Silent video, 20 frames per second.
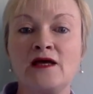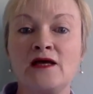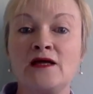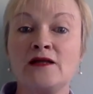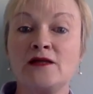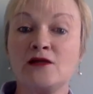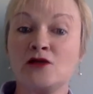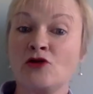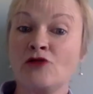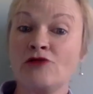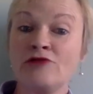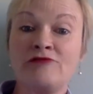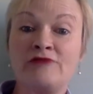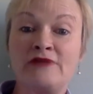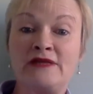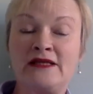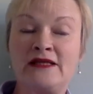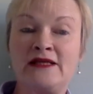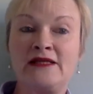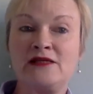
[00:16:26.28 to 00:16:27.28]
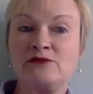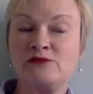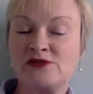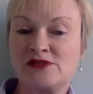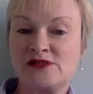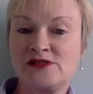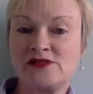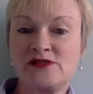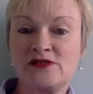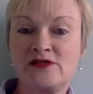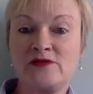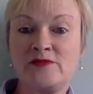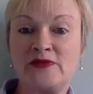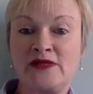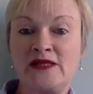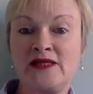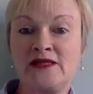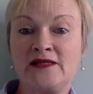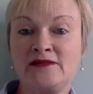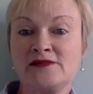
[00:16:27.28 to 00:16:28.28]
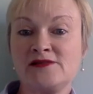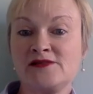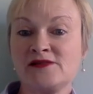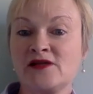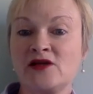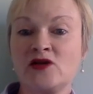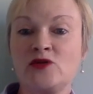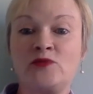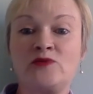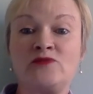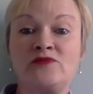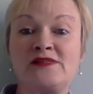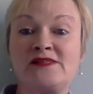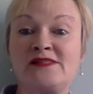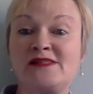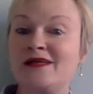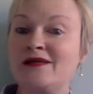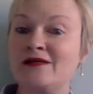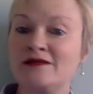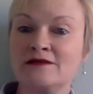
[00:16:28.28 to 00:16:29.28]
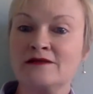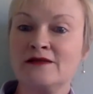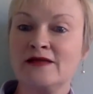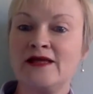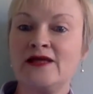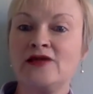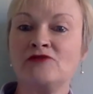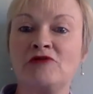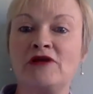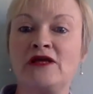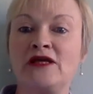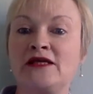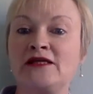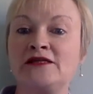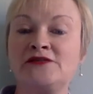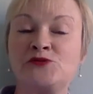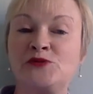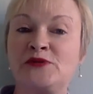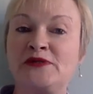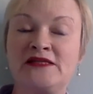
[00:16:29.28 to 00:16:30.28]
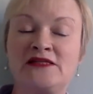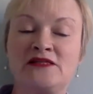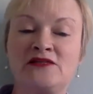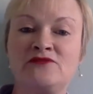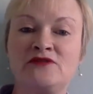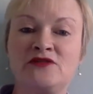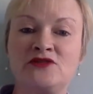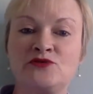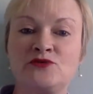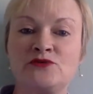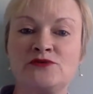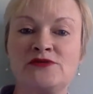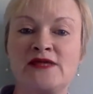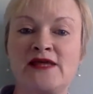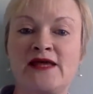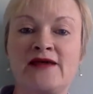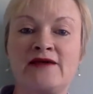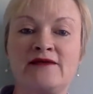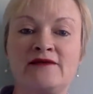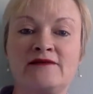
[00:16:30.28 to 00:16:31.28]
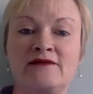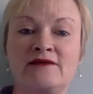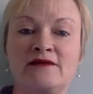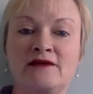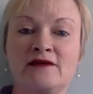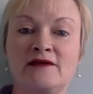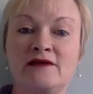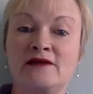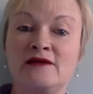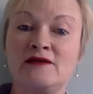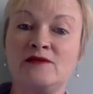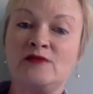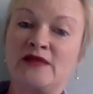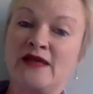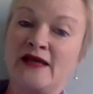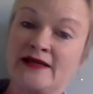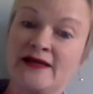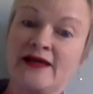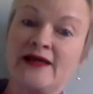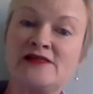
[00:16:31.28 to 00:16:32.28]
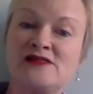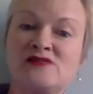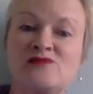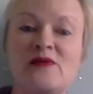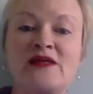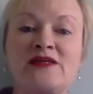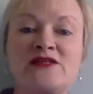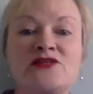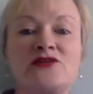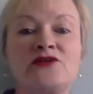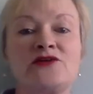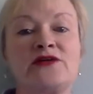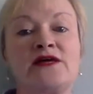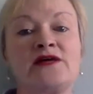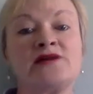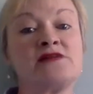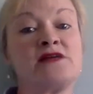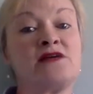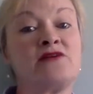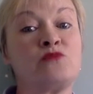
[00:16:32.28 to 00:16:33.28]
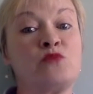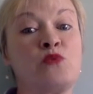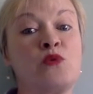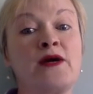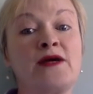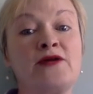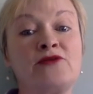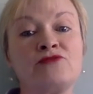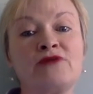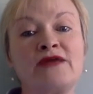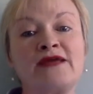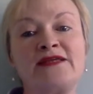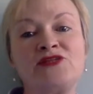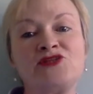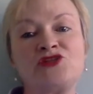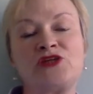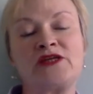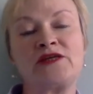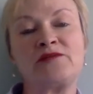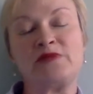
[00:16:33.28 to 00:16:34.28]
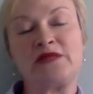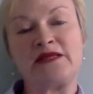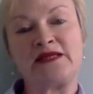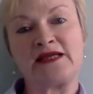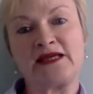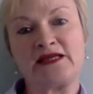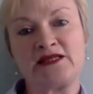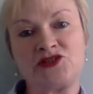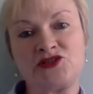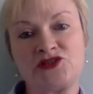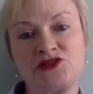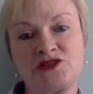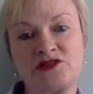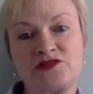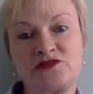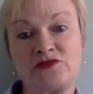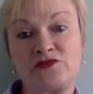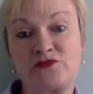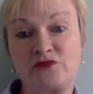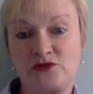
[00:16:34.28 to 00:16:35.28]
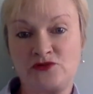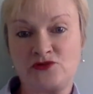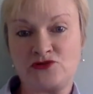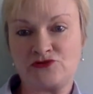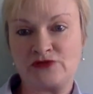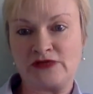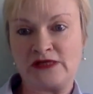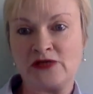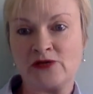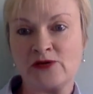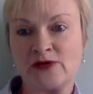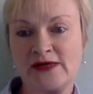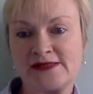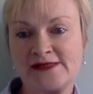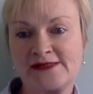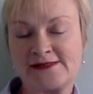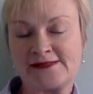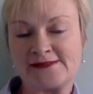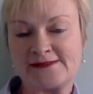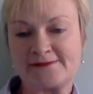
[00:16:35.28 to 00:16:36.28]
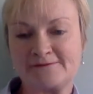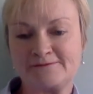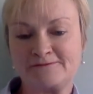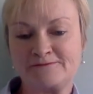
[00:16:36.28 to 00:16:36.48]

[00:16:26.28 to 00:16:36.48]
The coroner in Lee was determining the scope of a single hearing into an individual death, but that case may turn out to have wide-ranging implications for future inquests.